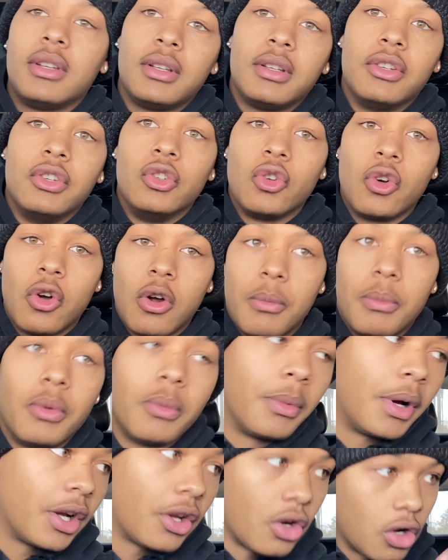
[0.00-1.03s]
normal.
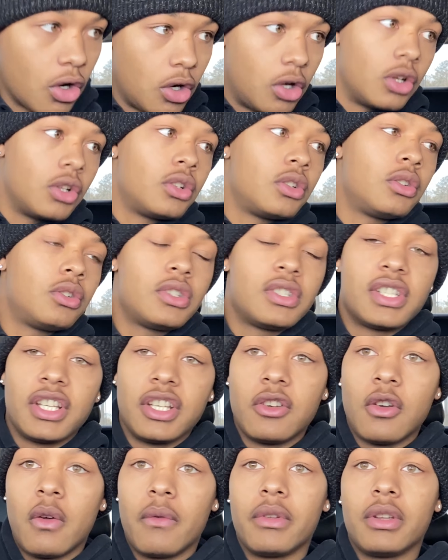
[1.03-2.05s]
My girl
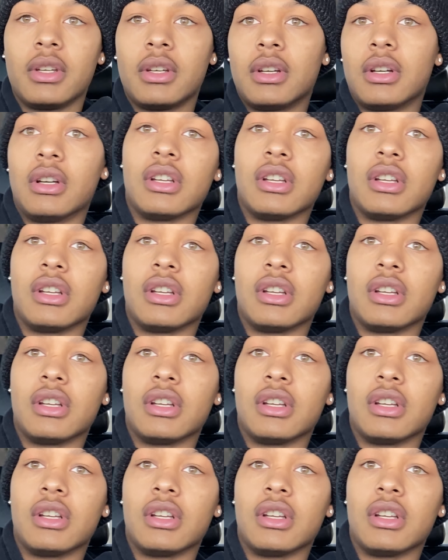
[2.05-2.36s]
sitting over here,